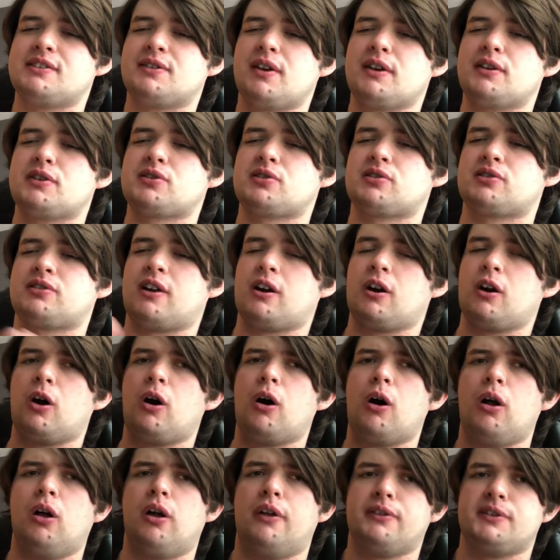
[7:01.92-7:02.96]
they they're
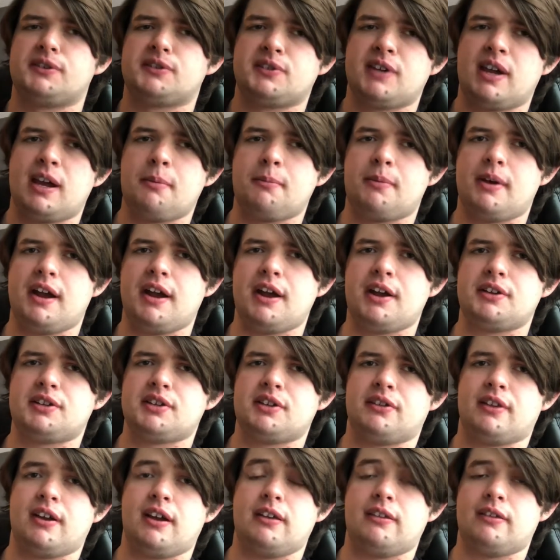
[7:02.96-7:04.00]
all on the same page
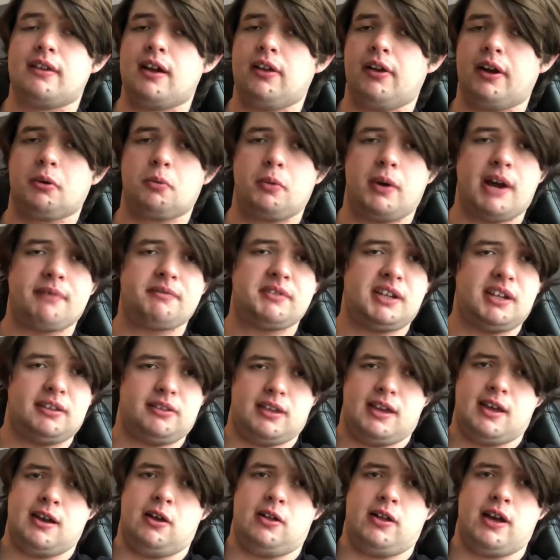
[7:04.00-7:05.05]
and they they like we have to get
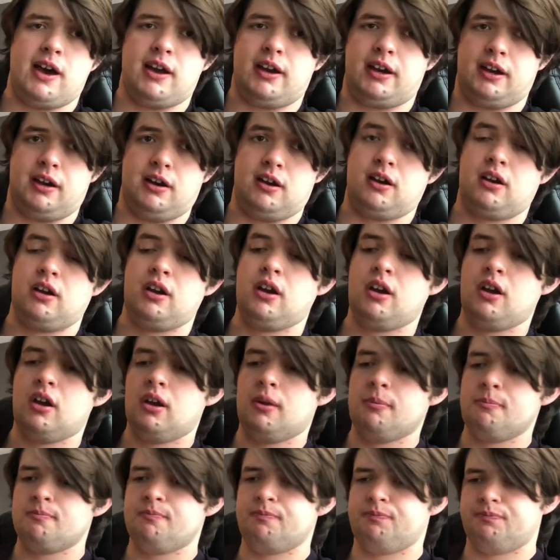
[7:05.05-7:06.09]
the hell out of here
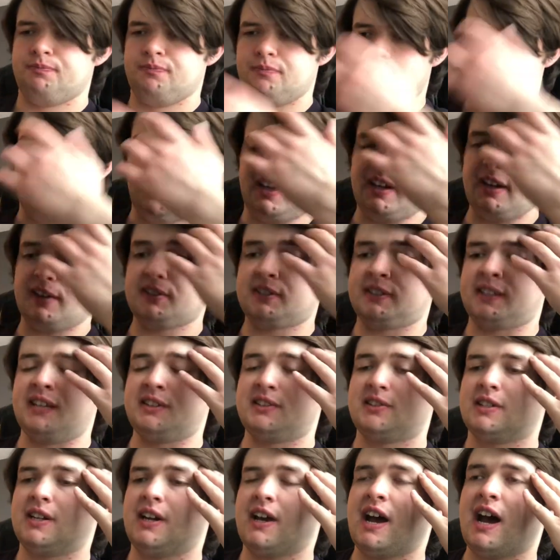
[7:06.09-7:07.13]
because an
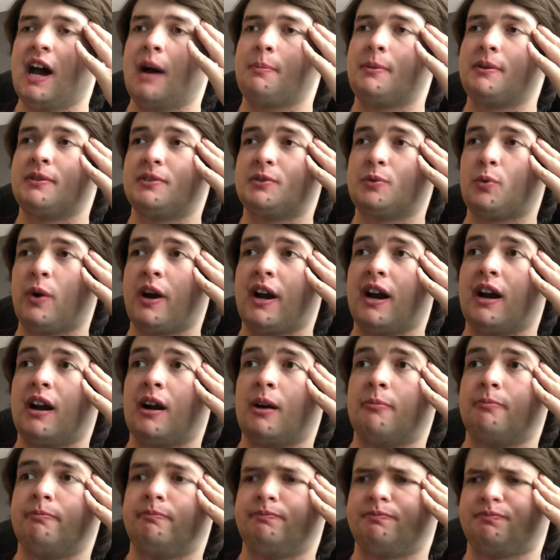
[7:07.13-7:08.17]
incident happens
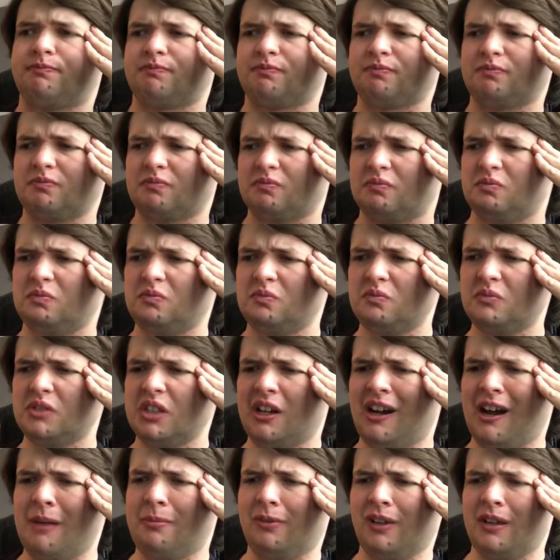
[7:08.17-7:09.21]
where
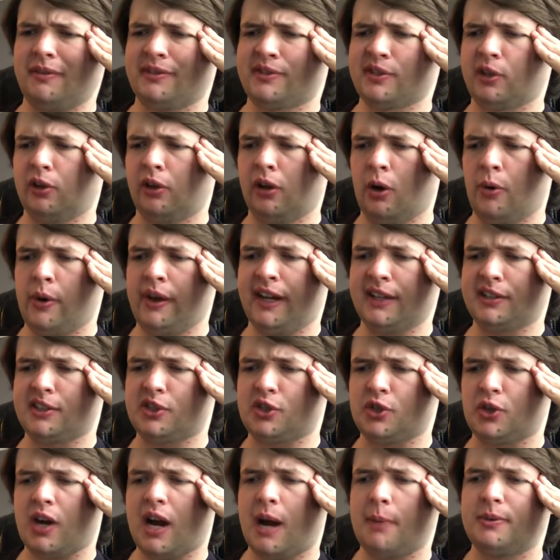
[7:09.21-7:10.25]
I believe it's Chloe gets
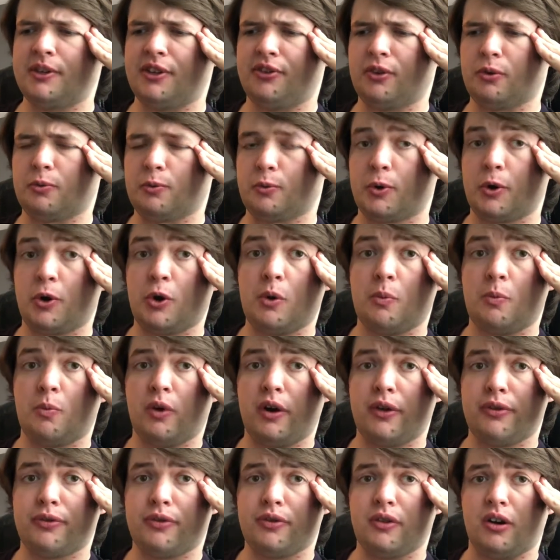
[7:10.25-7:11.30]
trapped in the room
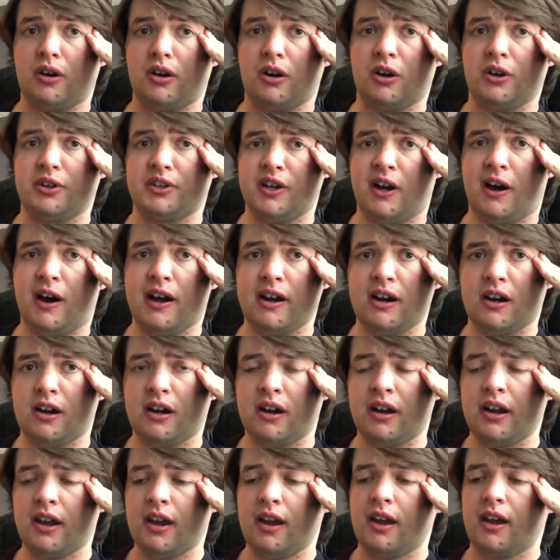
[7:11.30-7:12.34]
with her daughter